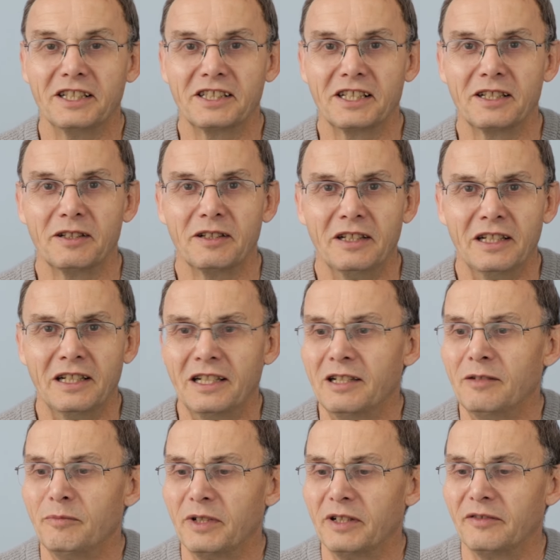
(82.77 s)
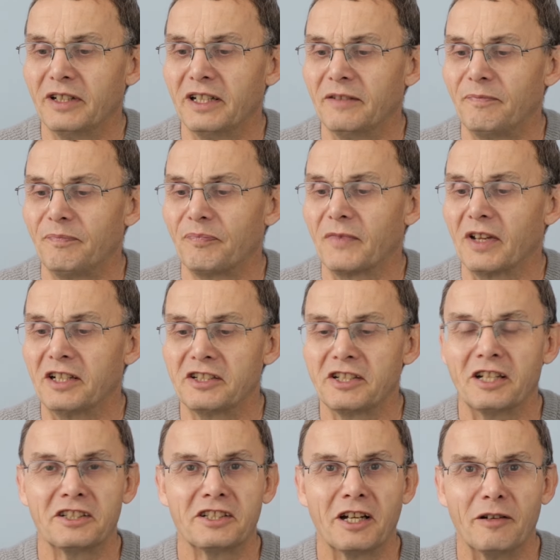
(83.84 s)
It's had a bit of a
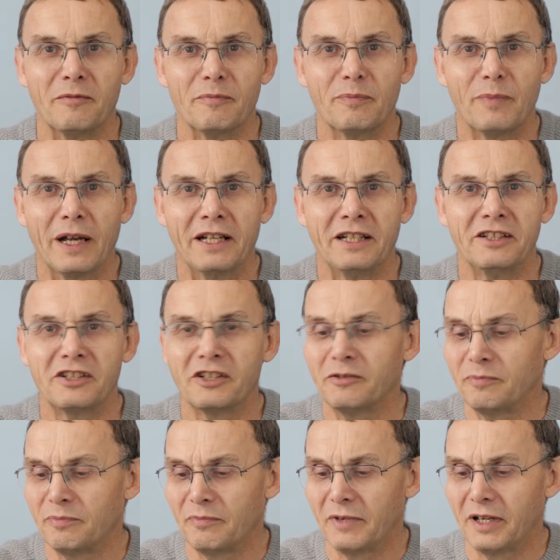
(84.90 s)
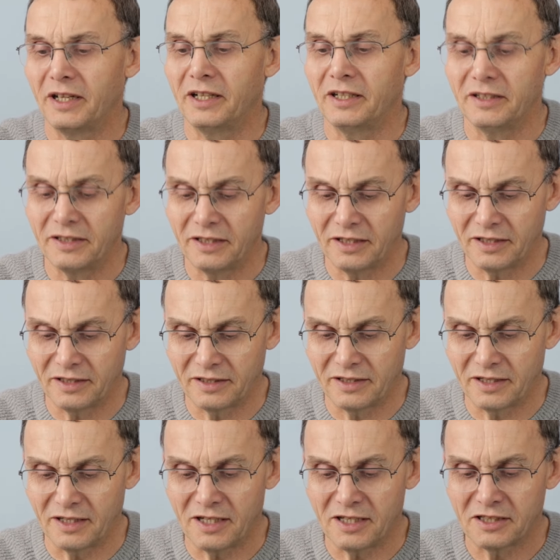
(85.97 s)
touch-up paint job in
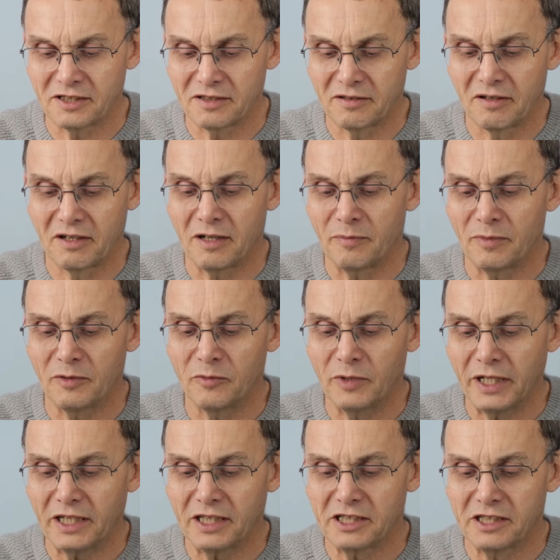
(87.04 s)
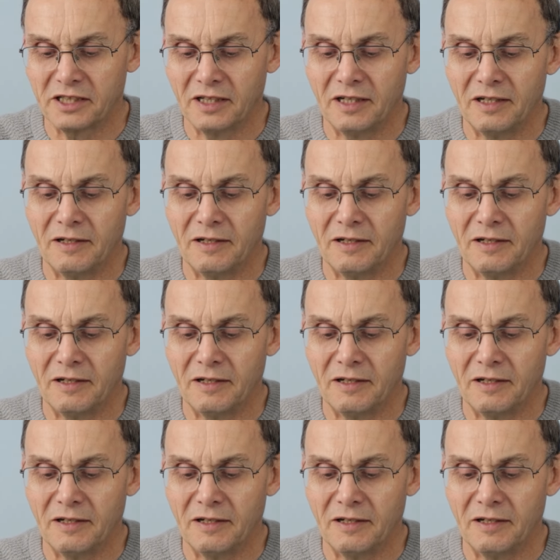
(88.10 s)
the last couple of weeks.